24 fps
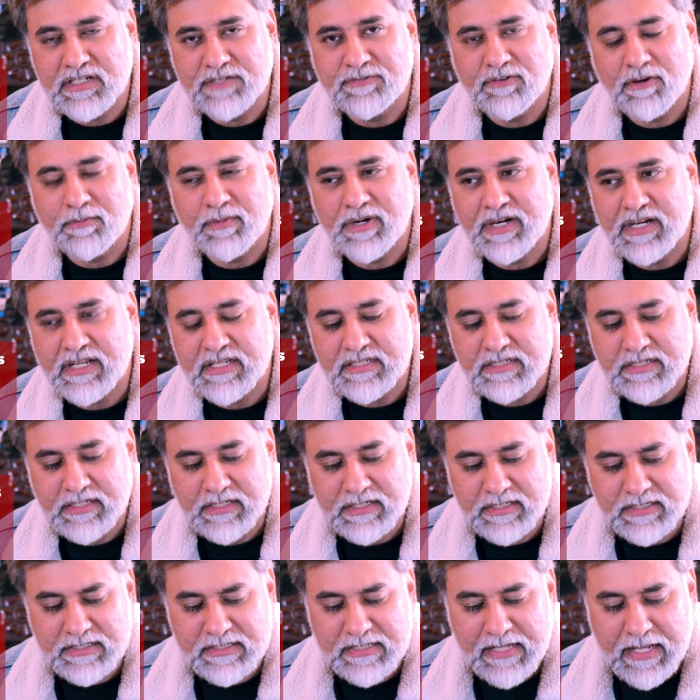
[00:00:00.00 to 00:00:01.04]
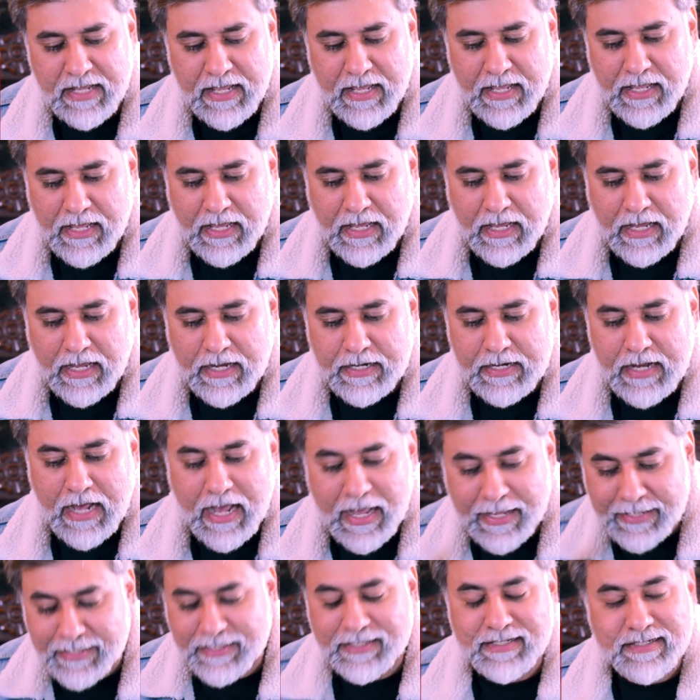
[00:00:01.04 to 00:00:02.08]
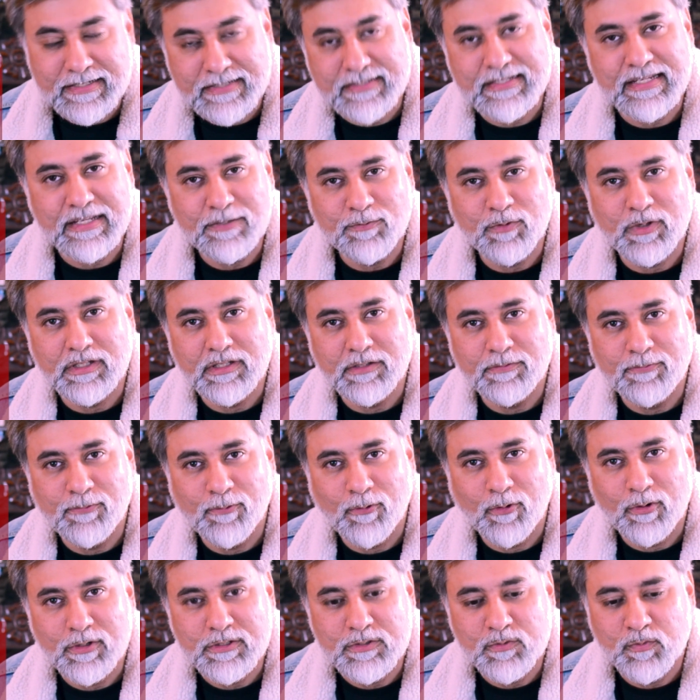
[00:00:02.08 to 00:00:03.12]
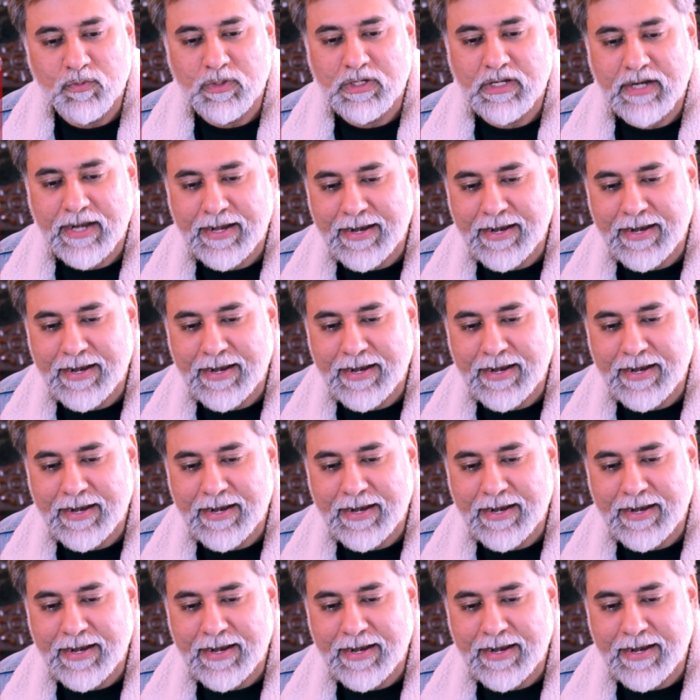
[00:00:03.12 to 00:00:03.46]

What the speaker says: from a distance, and I can see what the flaws were,